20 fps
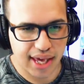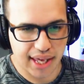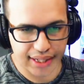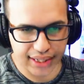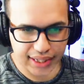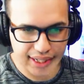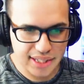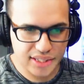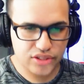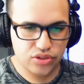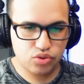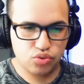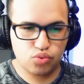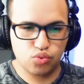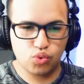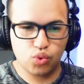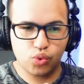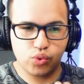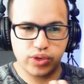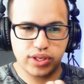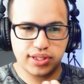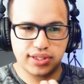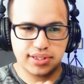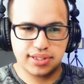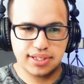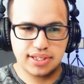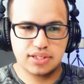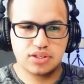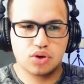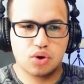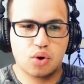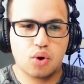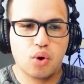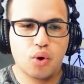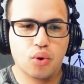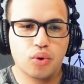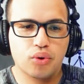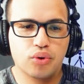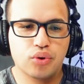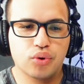at least during this
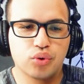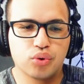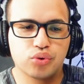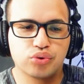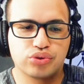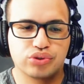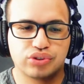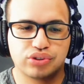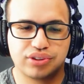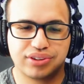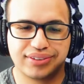whole